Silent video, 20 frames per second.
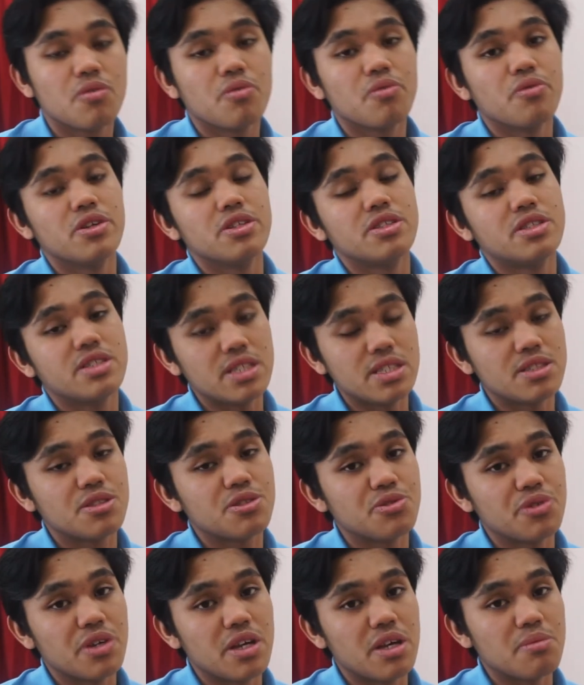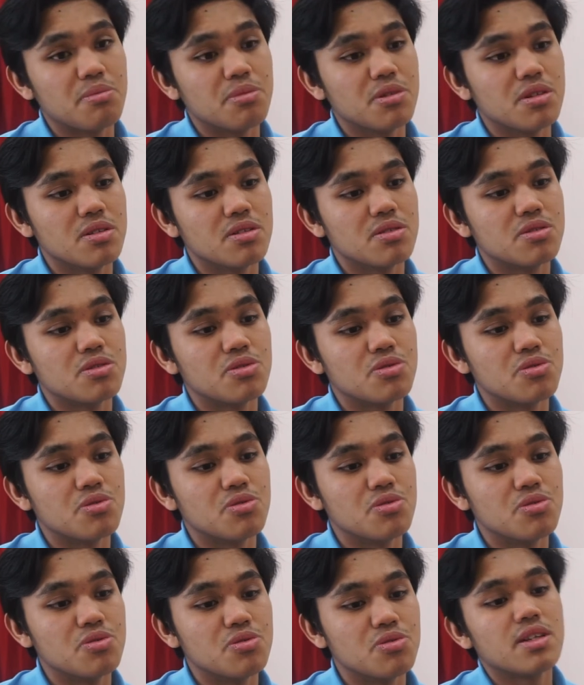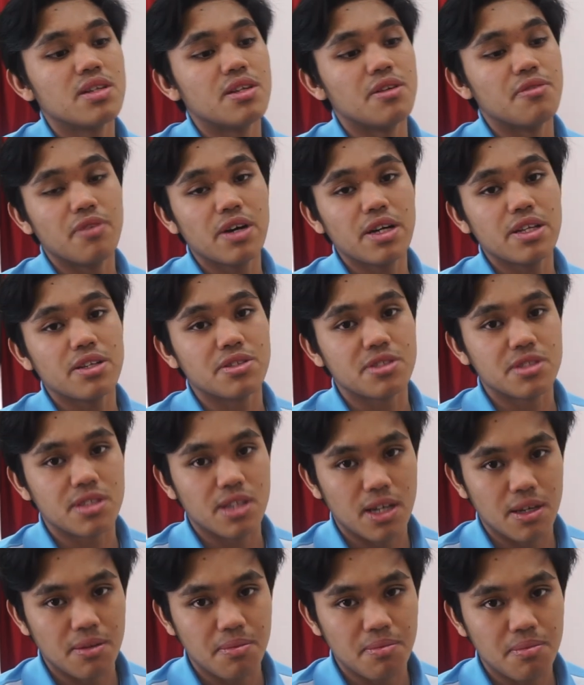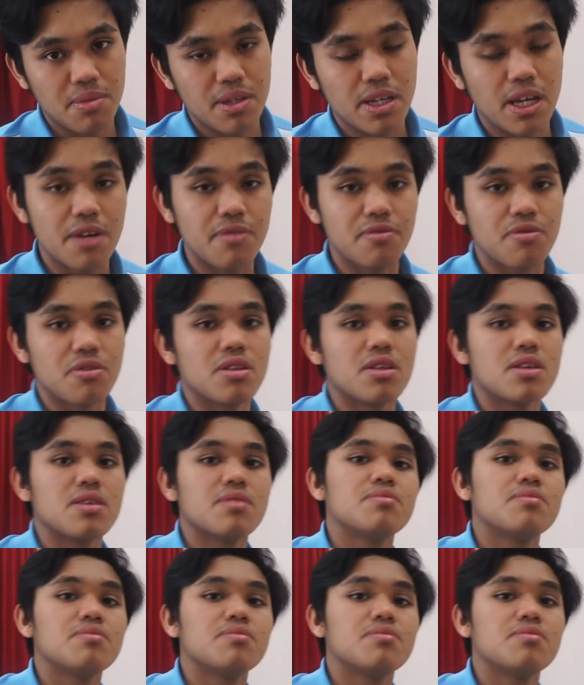which is to able to divide your time carefully.